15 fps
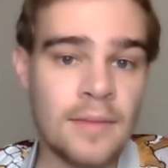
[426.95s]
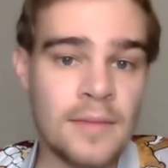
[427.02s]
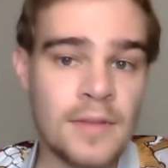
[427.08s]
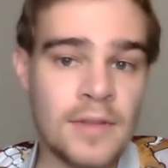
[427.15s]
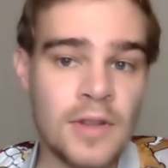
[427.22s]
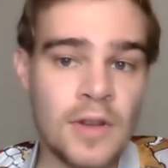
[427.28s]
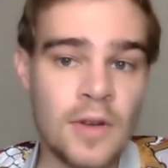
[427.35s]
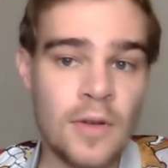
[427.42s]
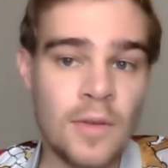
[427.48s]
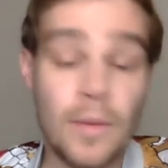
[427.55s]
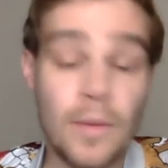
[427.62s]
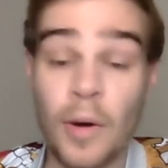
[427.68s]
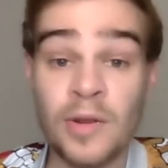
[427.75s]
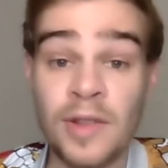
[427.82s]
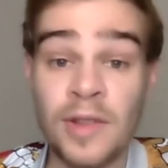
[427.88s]
So
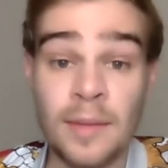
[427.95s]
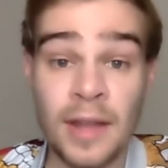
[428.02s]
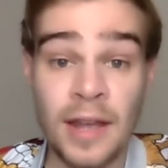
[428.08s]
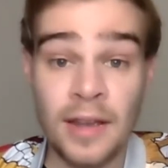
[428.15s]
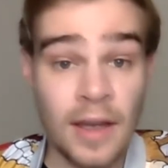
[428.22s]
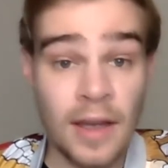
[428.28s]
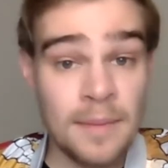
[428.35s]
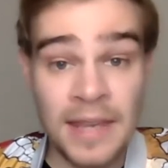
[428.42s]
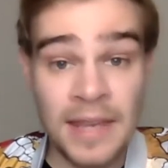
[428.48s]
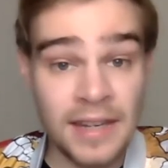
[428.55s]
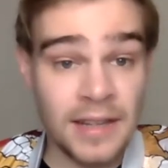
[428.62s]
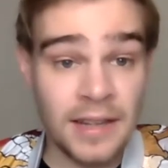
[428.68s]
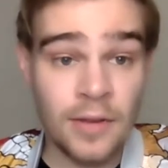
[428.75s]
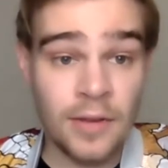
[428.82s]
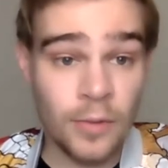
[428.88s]
both of them like
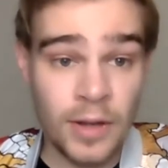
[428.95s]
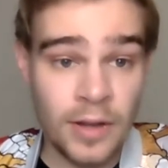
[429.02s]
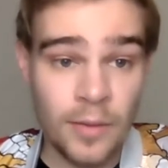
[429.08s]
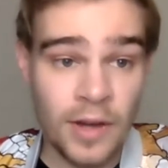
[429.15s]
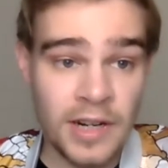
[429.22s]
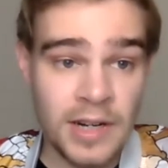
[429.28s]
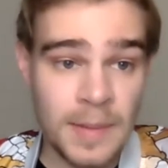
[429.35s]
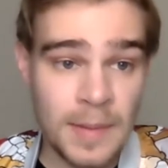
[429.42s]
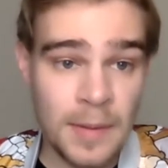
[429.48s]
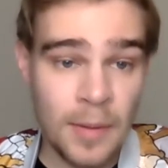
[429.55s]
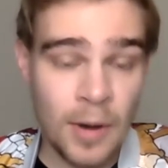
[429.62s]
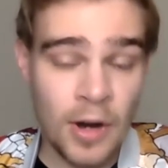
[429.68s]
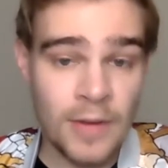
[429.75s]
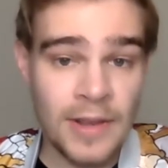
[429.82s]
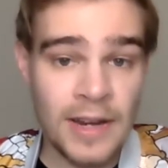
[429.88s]
immediately really wanted to be a
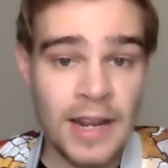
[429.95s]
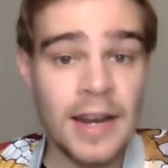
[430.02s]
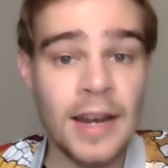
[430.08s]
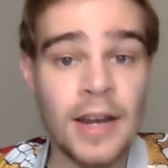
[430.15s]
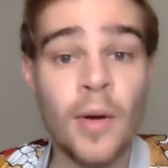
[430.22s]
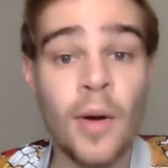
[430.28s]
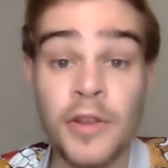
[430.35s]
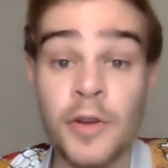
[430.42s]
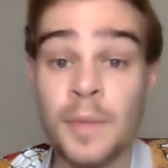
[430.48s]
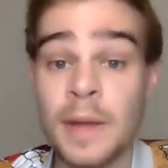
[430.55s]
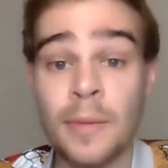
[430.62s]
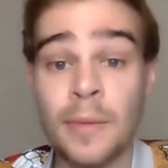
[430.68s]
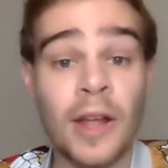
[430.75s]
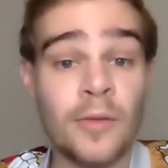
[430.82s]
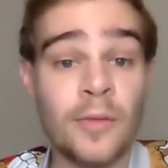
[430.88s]
part of it, and I know other
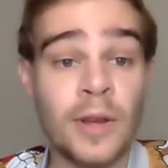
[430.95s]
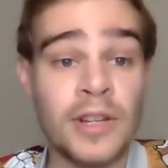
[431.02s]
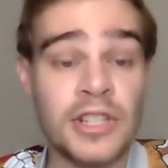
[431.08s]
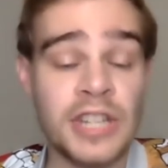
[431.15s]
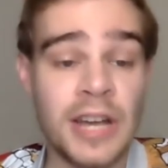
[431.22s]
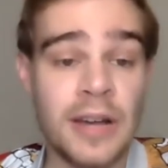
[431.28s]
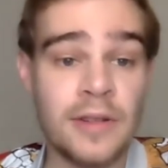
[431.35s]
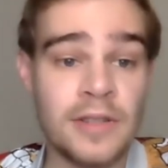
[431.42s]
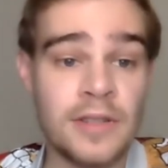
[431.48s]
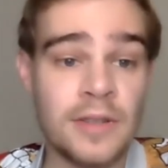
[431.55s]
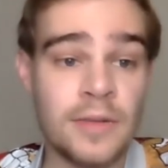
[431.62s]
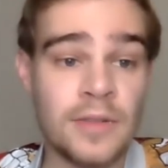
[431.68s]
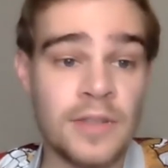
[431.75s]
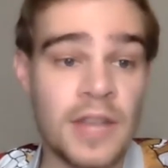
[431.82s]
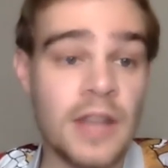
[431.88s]
people had reached out
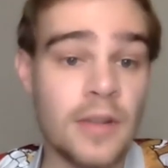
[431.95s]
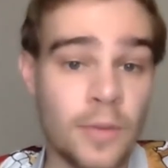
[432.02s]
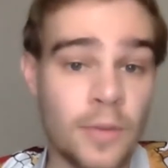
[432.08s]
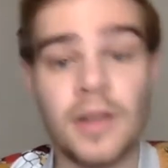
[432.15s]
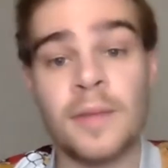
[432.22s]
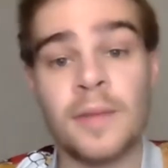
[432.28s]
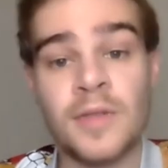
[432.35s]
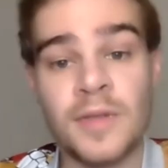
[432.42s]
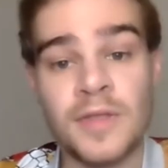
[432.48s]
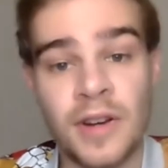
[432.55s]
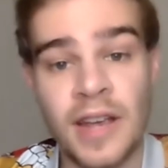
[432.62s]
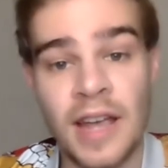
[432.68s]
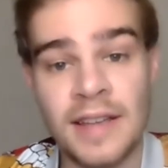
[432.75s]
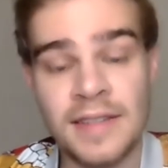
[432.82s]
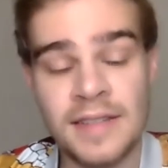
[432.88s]
to Taylor Williams, who was our
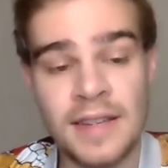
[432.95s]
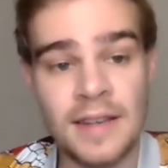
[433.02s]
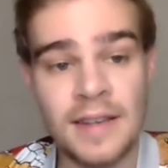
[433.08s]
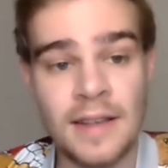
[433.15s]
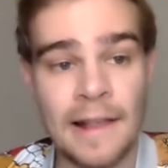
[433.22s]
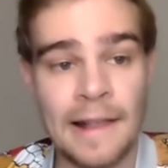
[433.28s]
casting